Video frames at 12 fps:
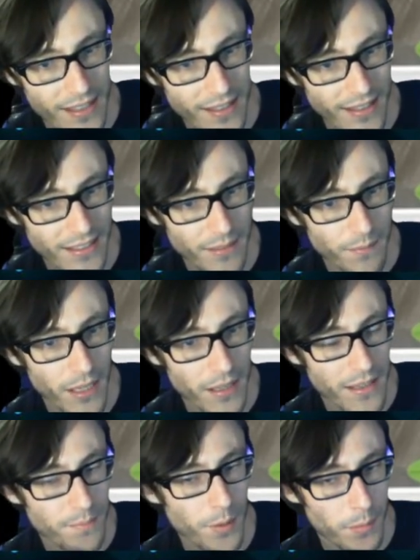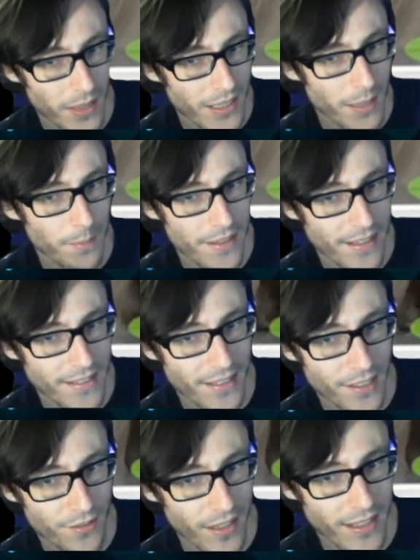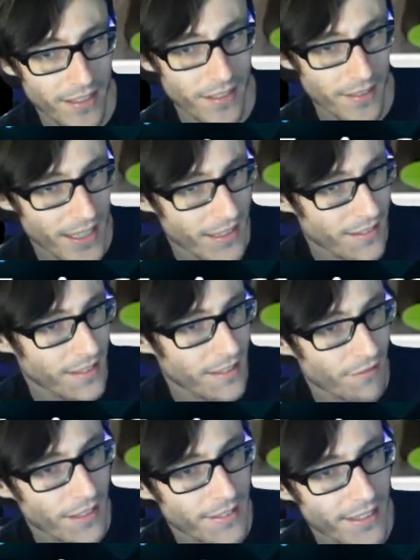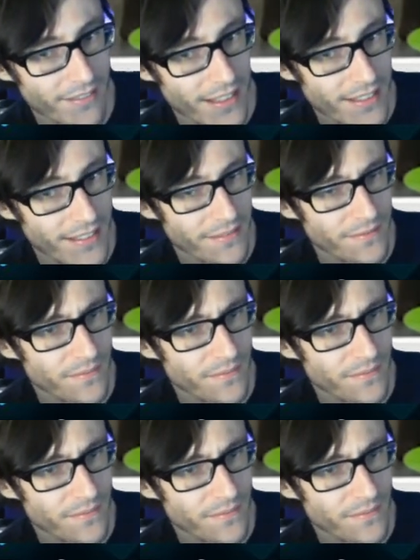It thinks it's probably a couple of days into training, so it's heading in the right direction.